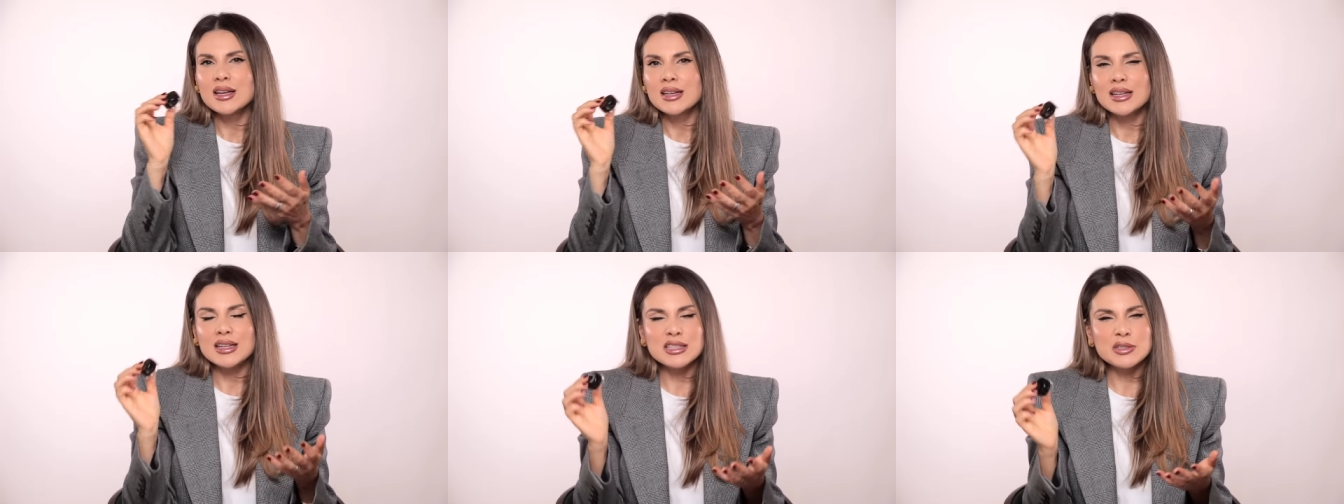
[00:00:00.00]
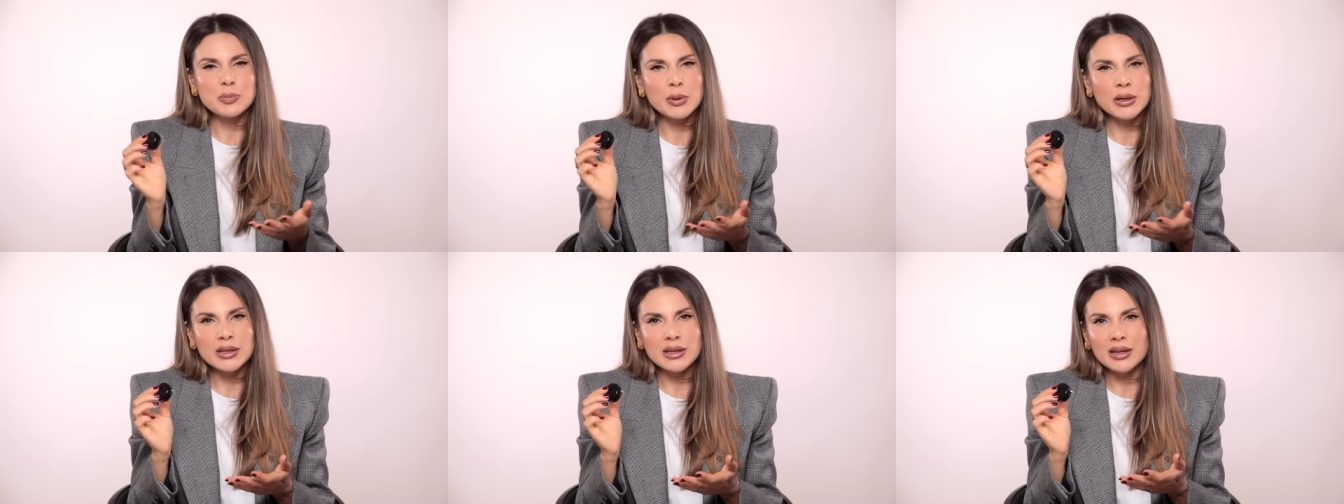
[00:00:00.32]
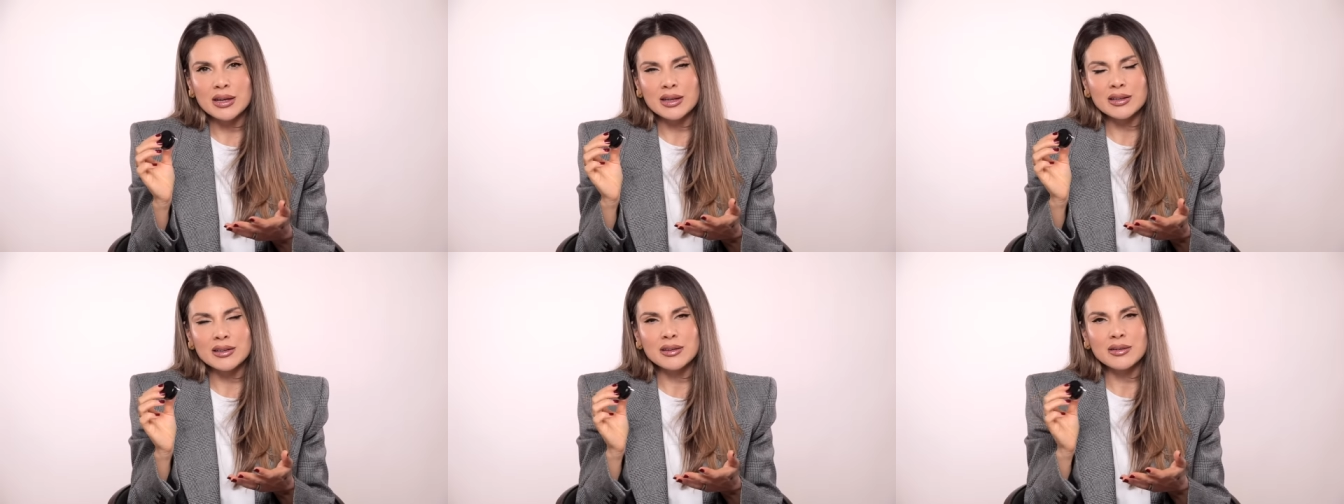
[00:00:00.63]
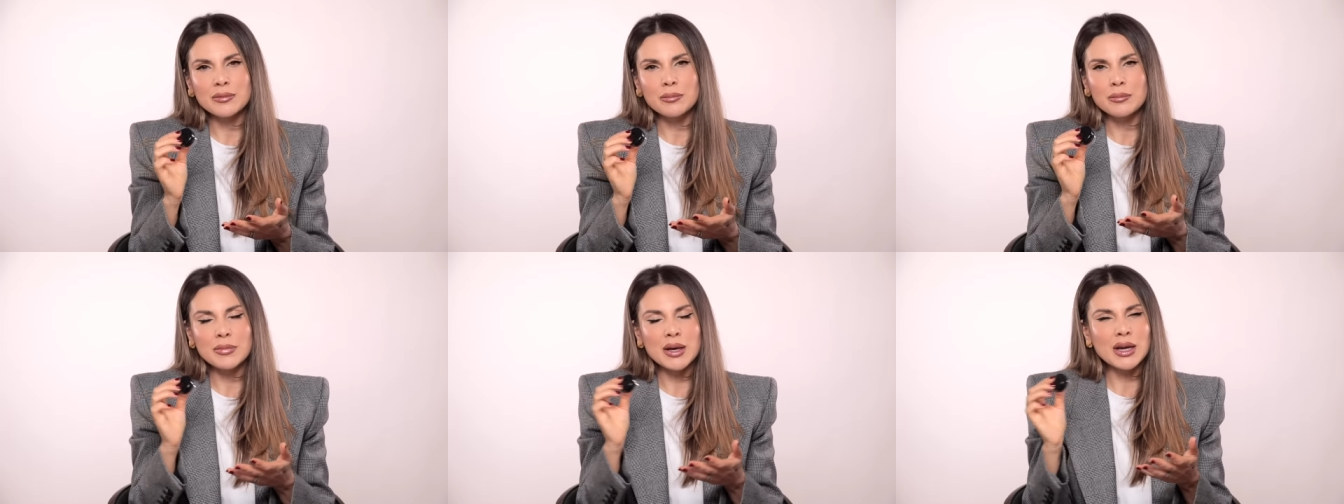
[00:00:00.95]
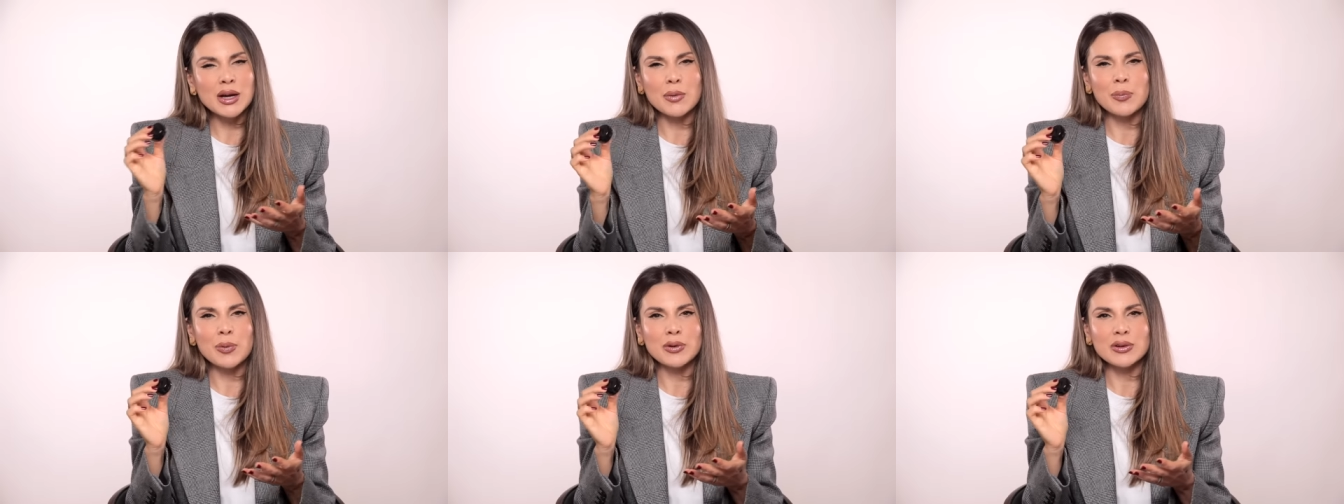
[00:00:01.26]
It's been in
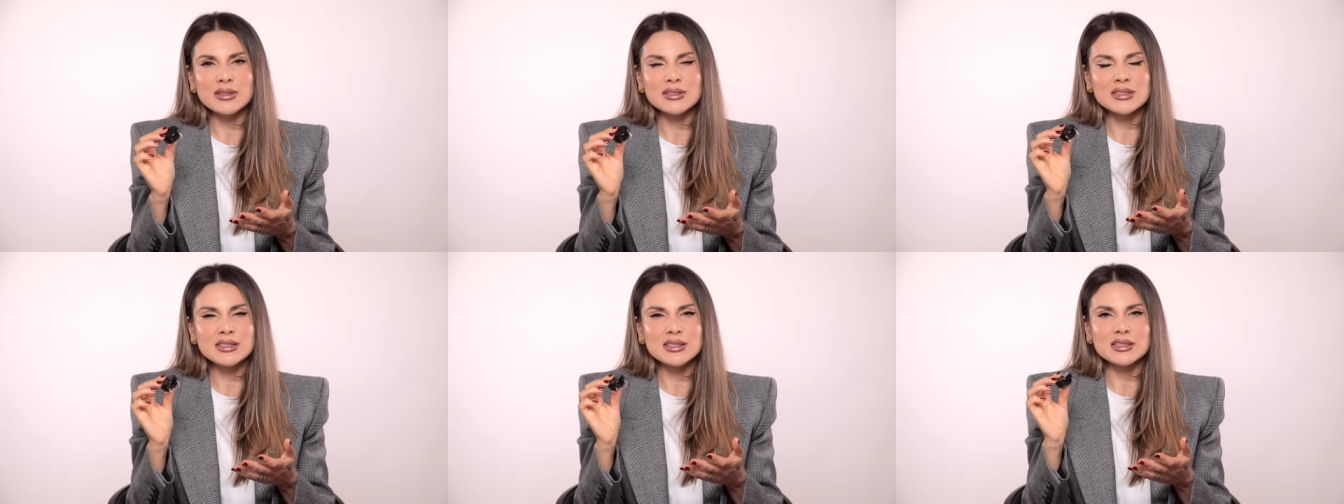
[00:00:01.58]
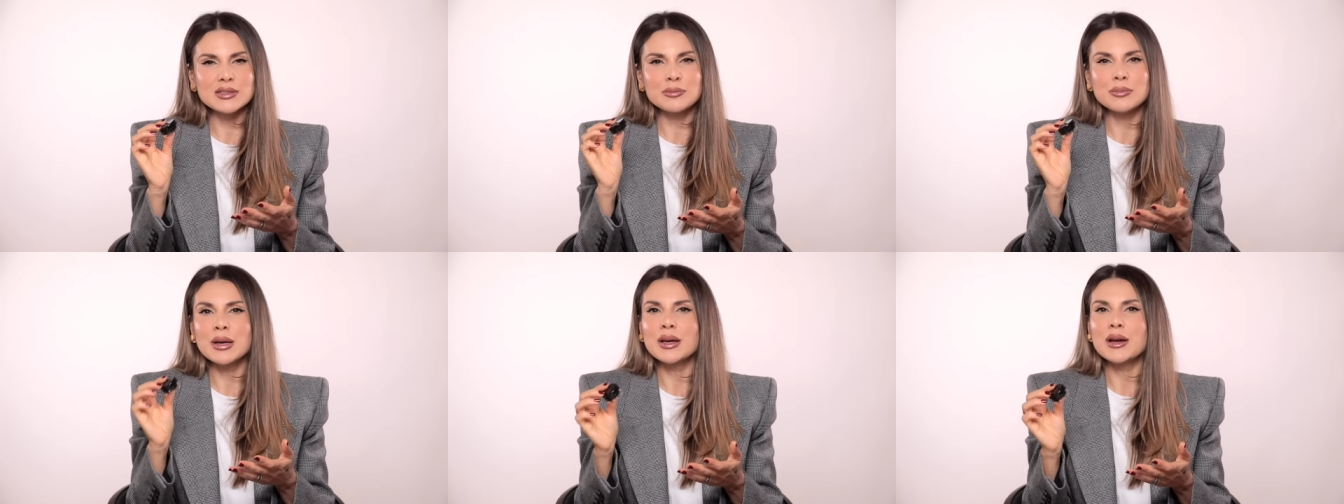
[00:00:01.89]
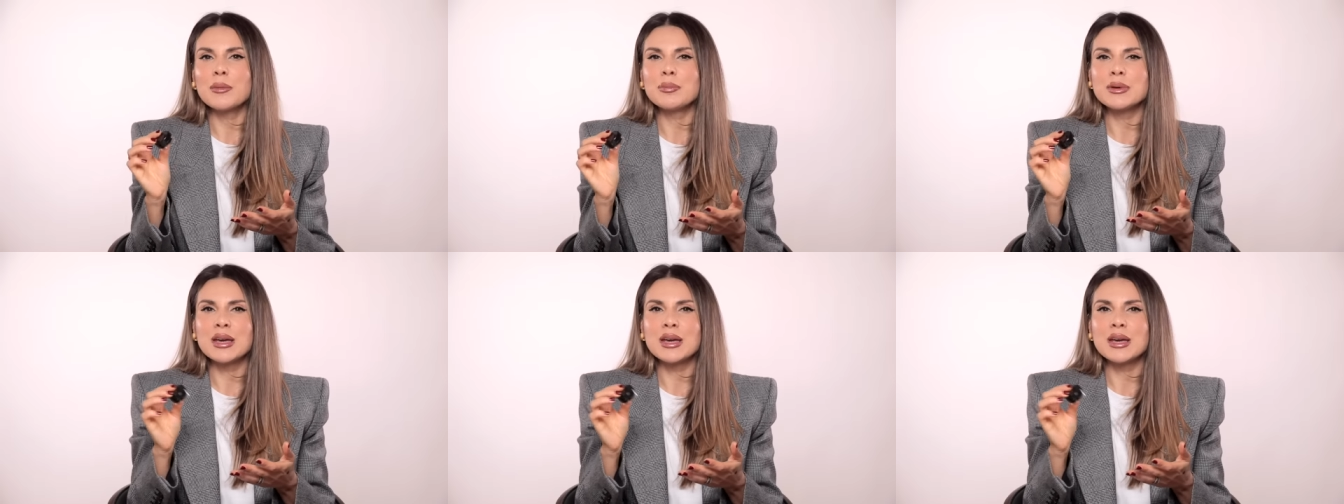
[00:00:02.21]
makeup artists' makeup